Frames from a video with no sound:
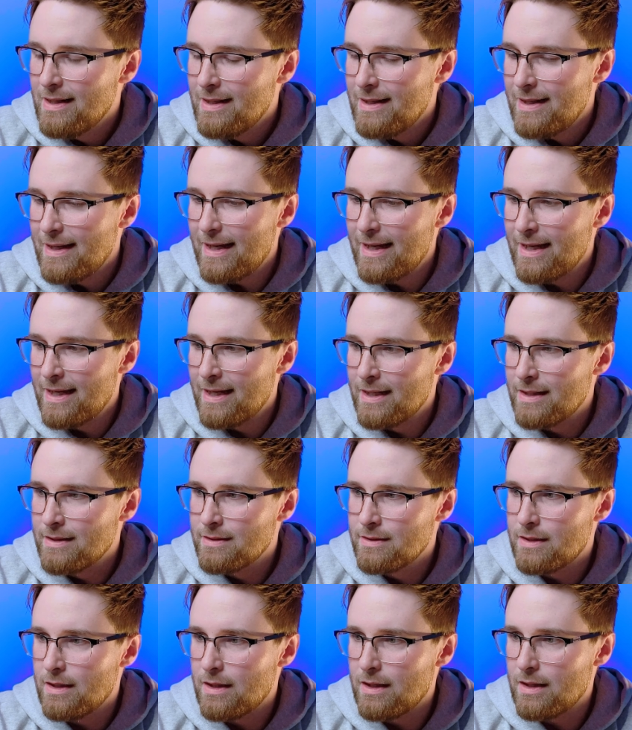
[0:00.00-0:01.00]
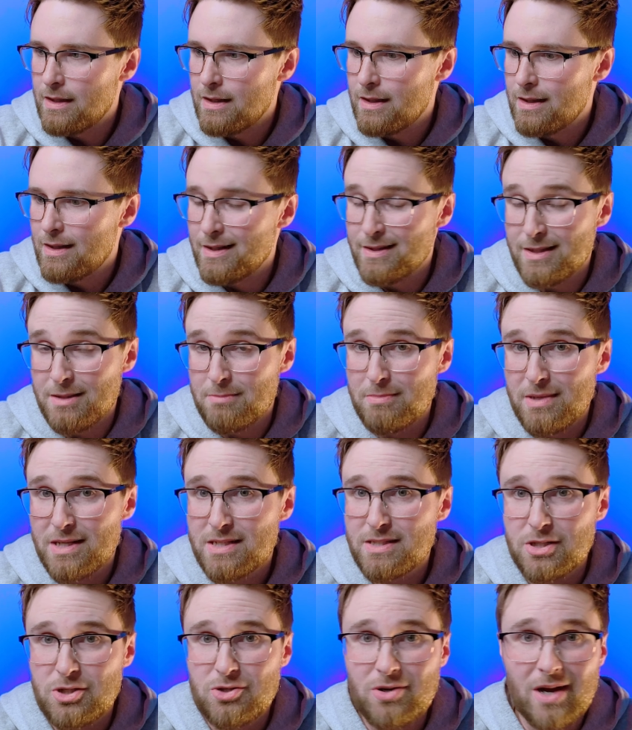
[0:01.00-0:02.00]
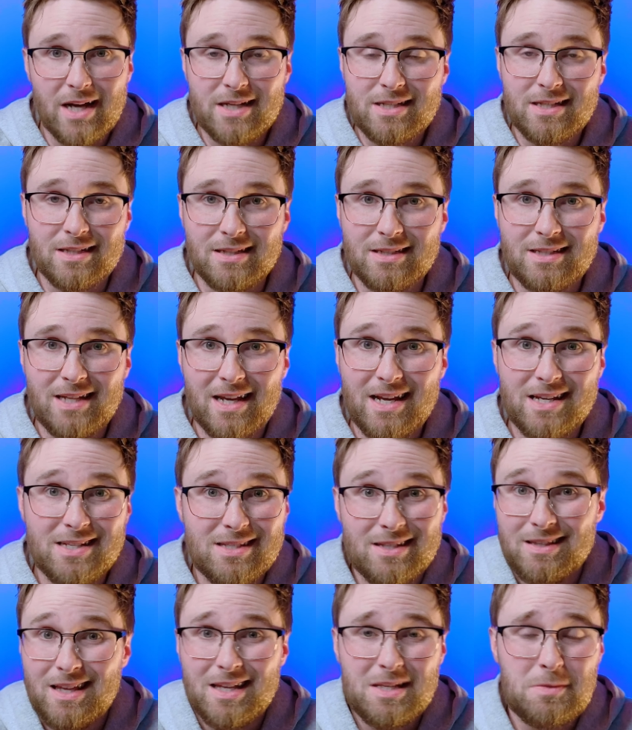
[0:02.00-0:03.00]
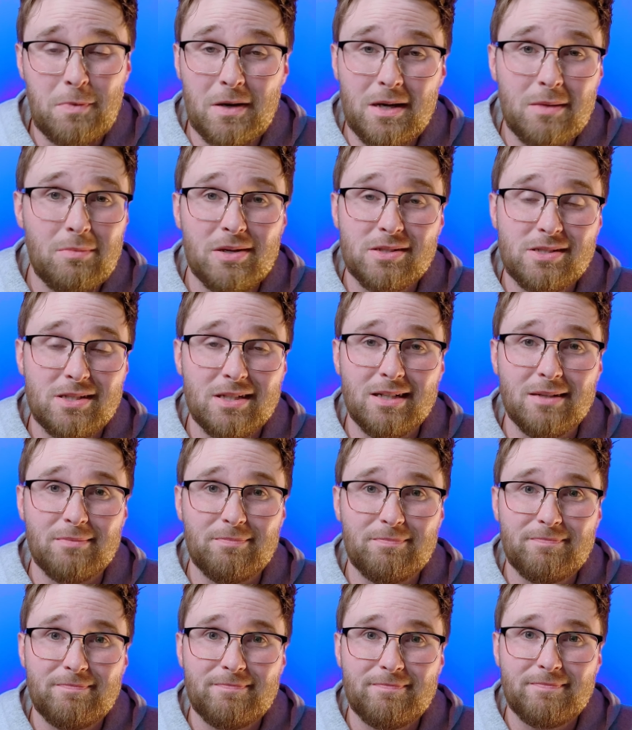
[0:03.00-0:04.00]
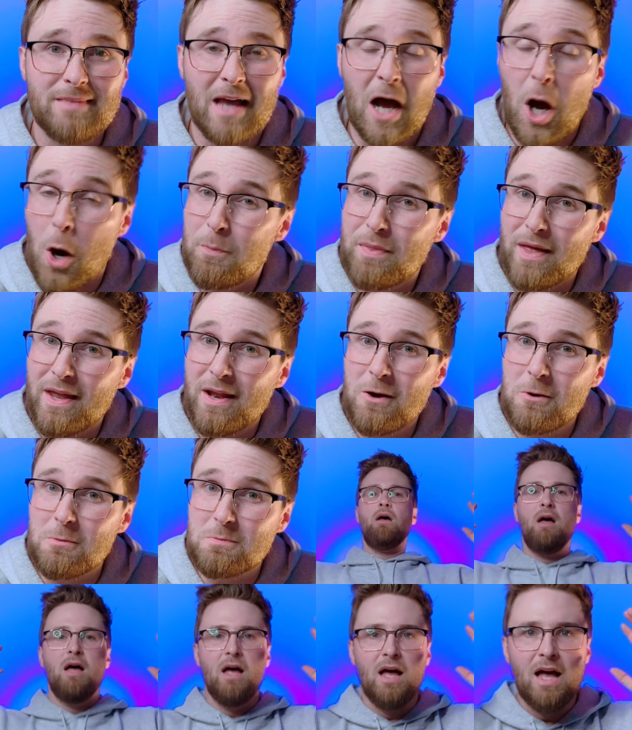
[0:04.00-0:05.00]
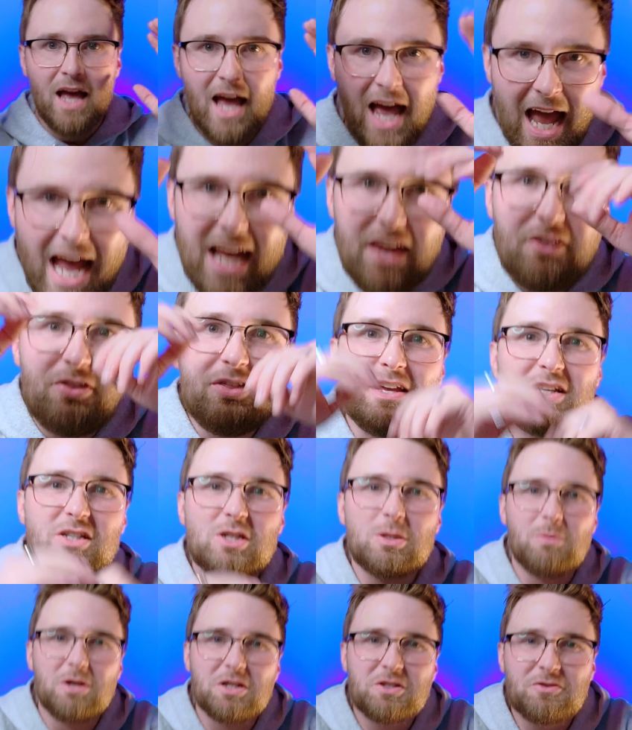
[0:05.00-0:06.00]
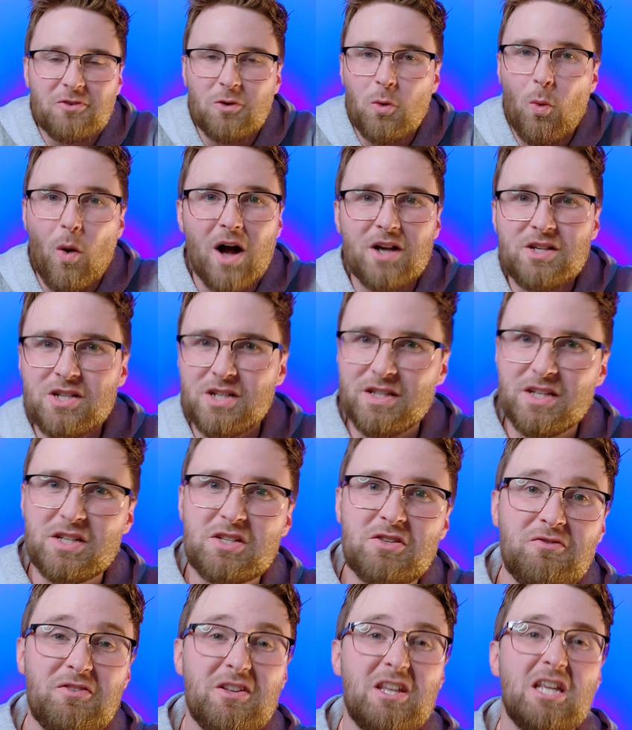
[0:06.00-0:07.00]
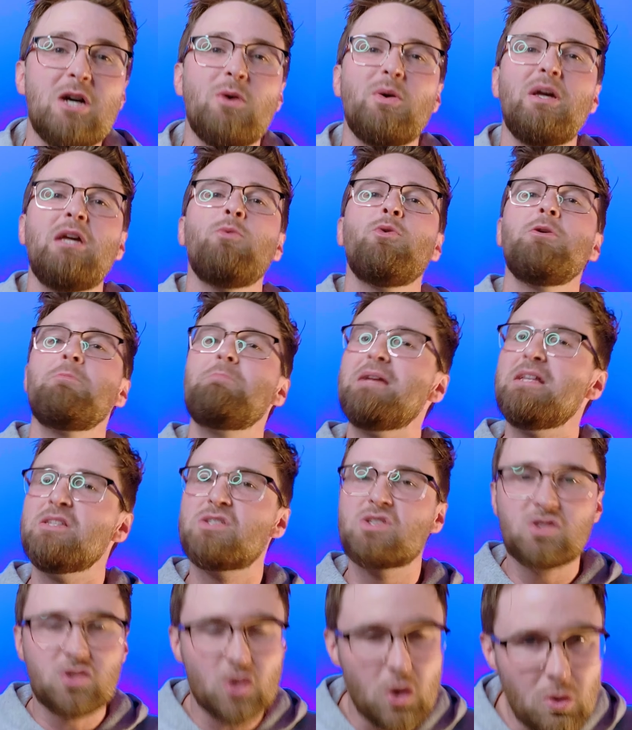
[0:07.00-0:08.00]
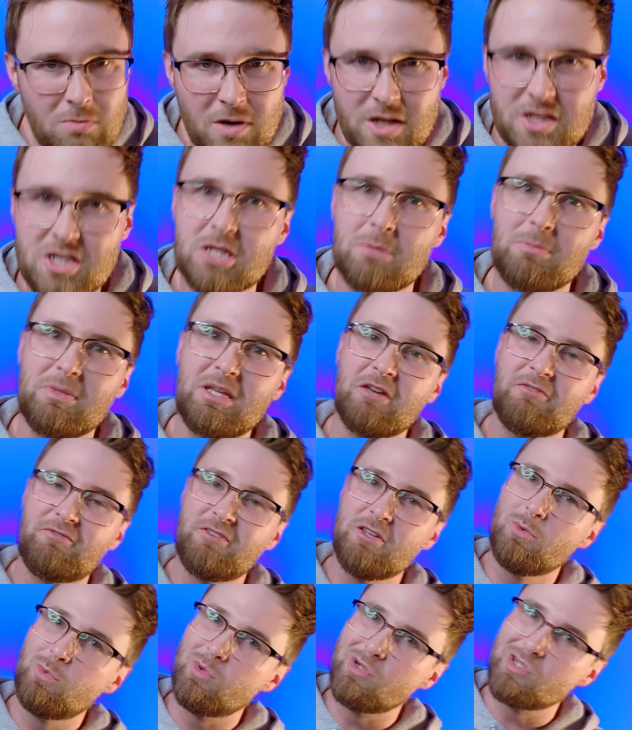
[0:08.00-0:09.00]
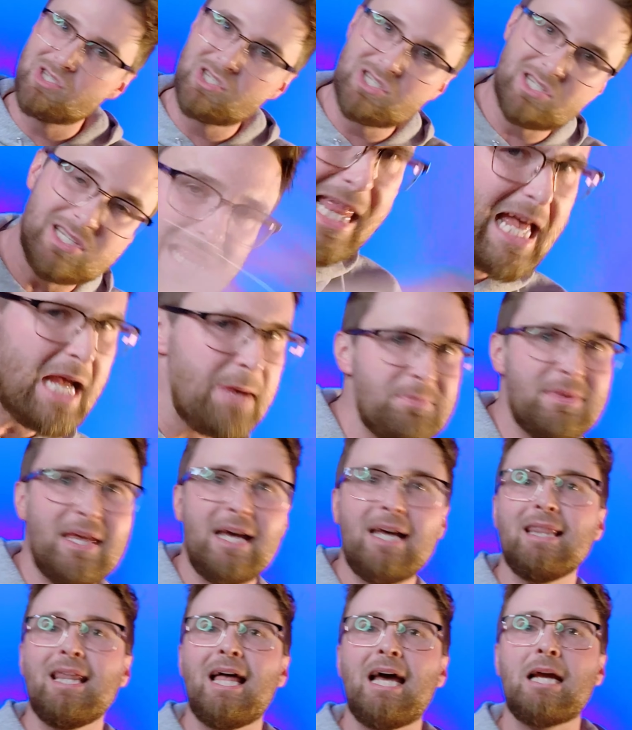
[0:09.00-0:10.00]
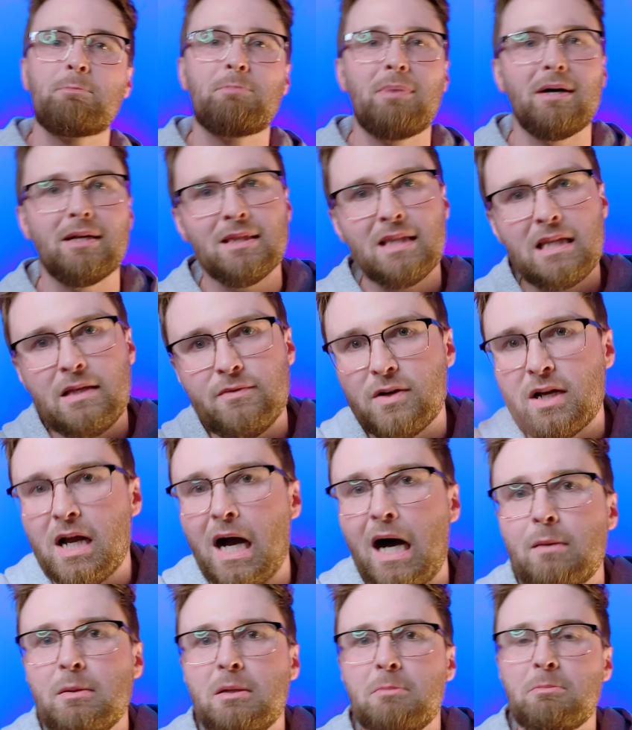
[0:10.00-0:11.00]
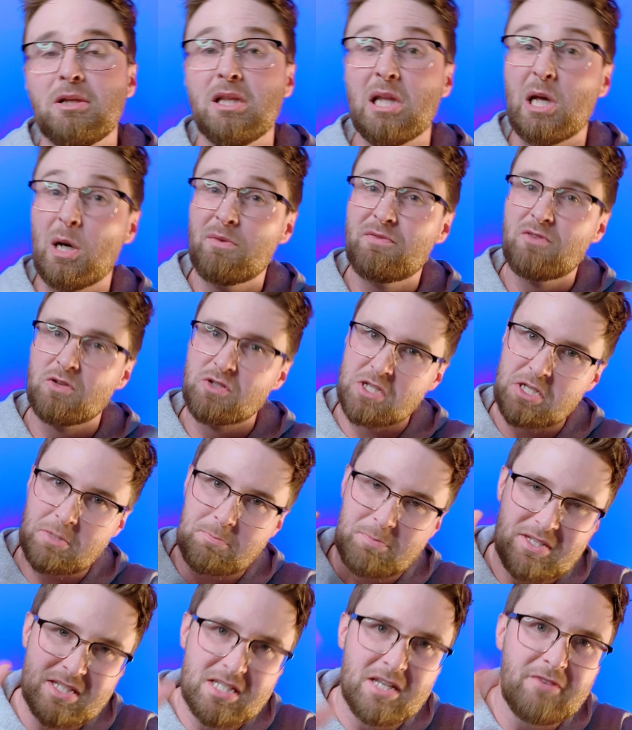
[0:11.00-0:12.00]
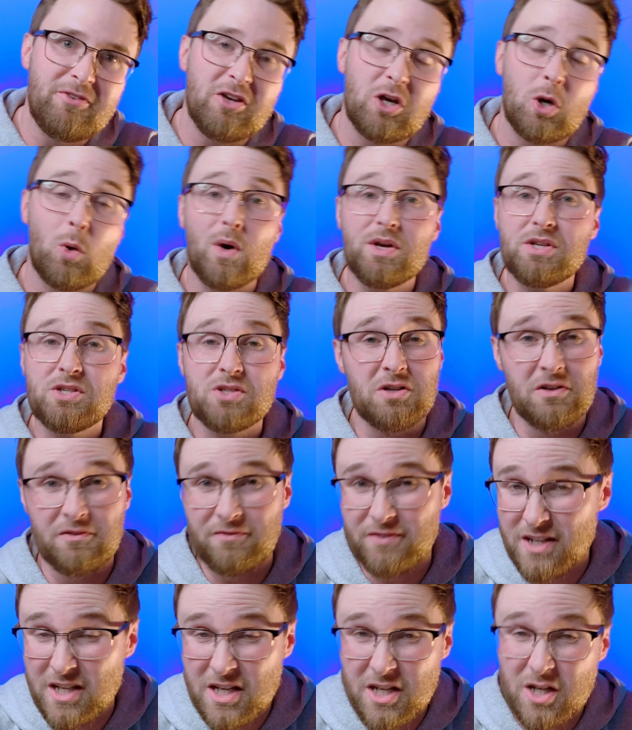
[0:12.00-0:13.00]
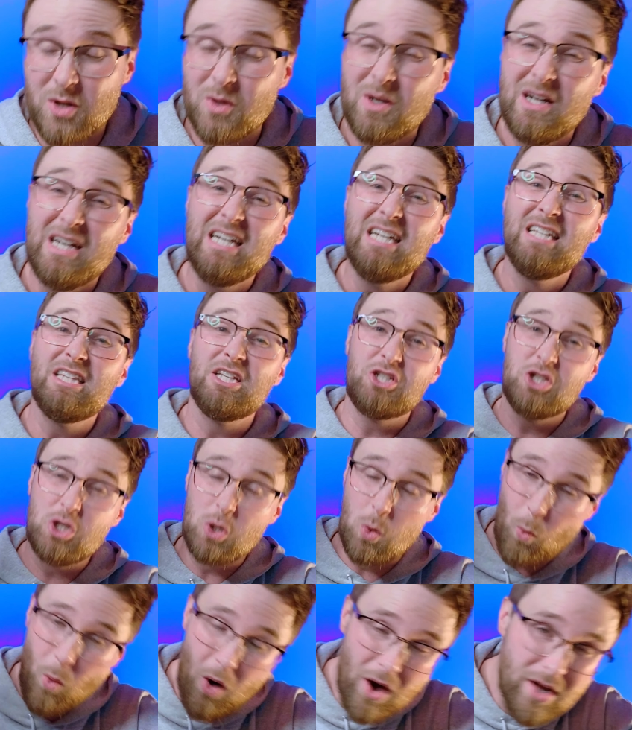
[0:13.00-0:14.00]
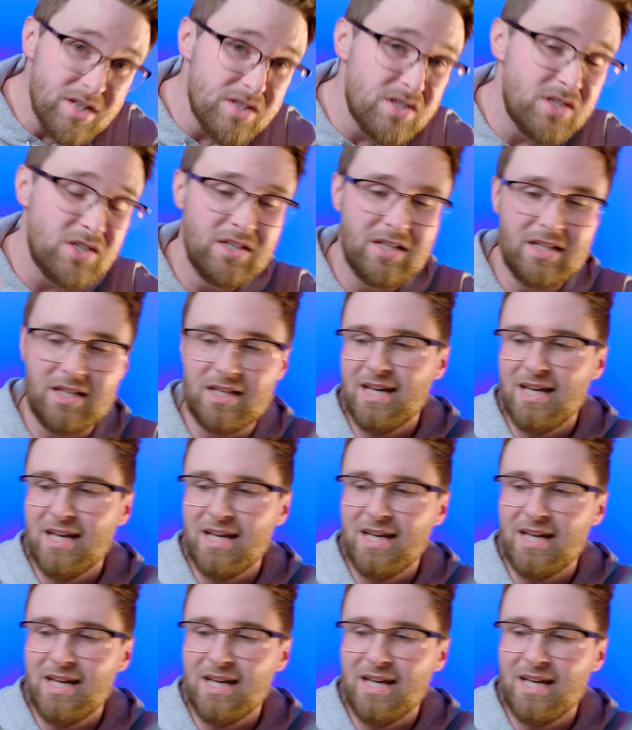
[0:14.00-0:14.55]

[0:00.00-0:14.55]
and then mix the tracks into taste, and that's pretty much it. I hope that helps. Hey, thanks so much for watching this video. It would mean so much to me if you would slap that like button, leave a comment below if there's a specific question or video that you want to see,